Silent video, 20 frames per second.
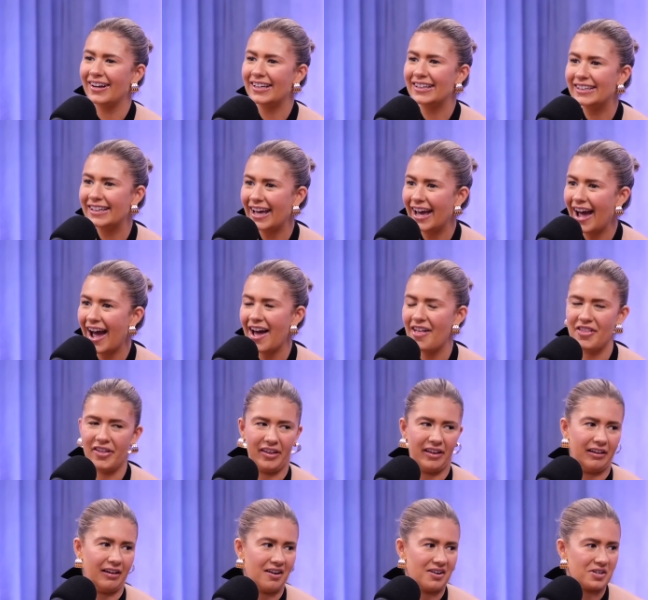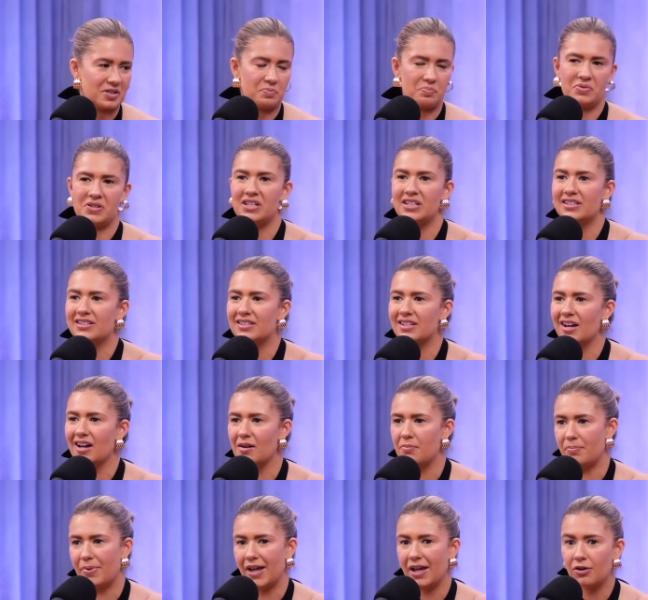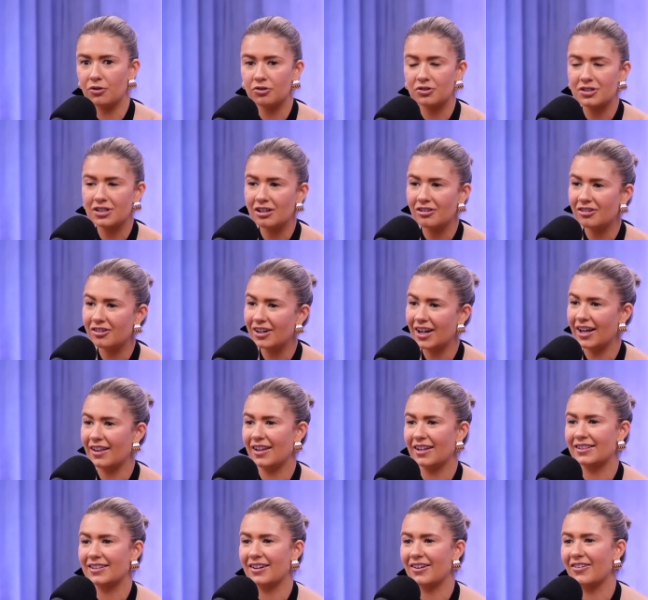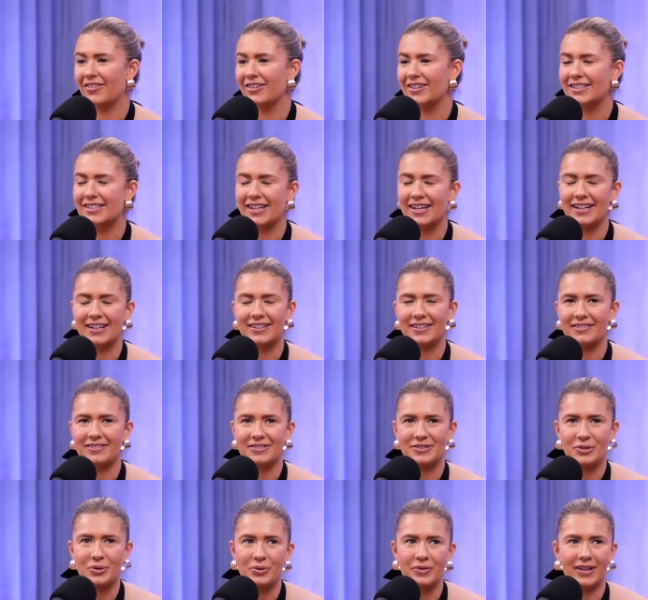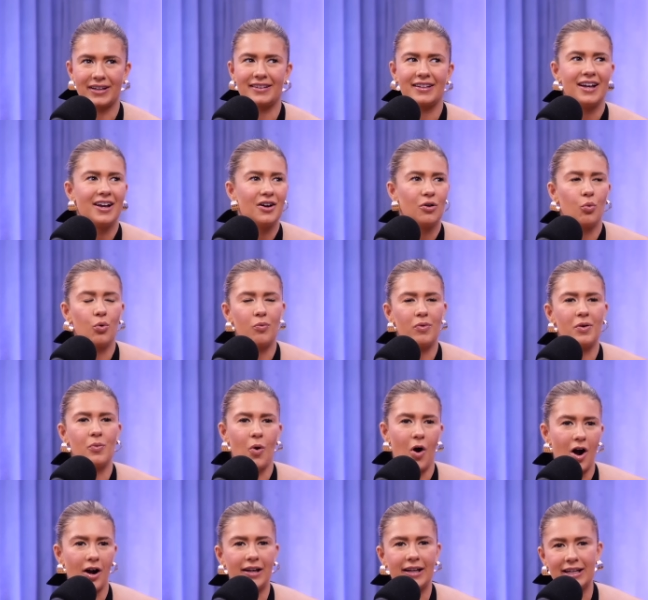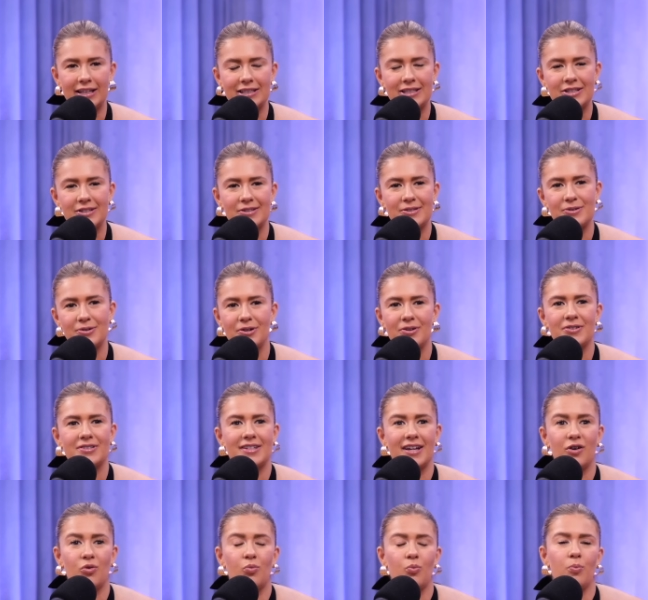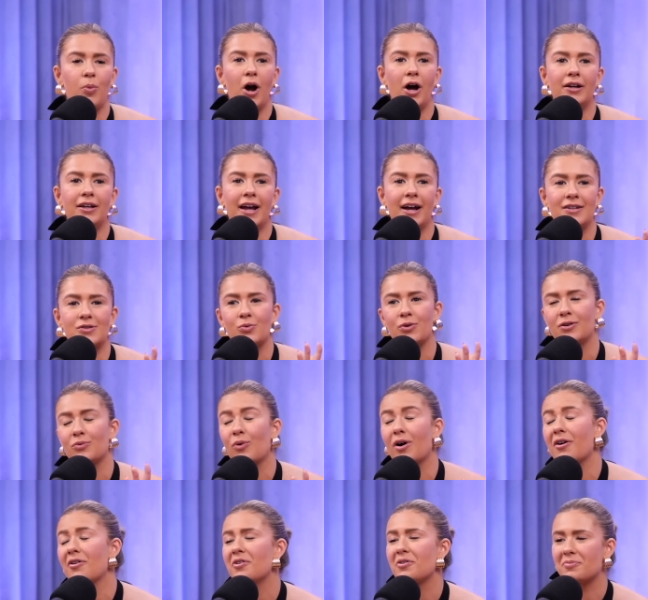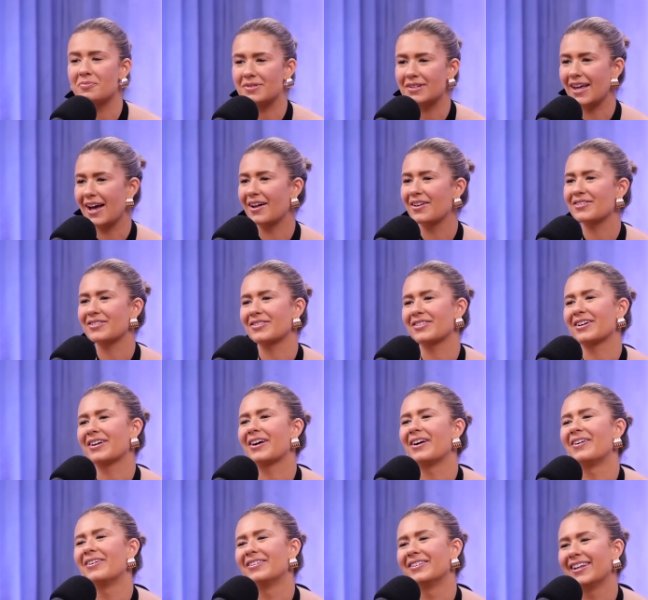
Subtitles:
Yeah, and then I got us pizza, bagels the other day. Like, they're always so when we walk into the studio, it's like, Podcast One welcomes Gals on the Go.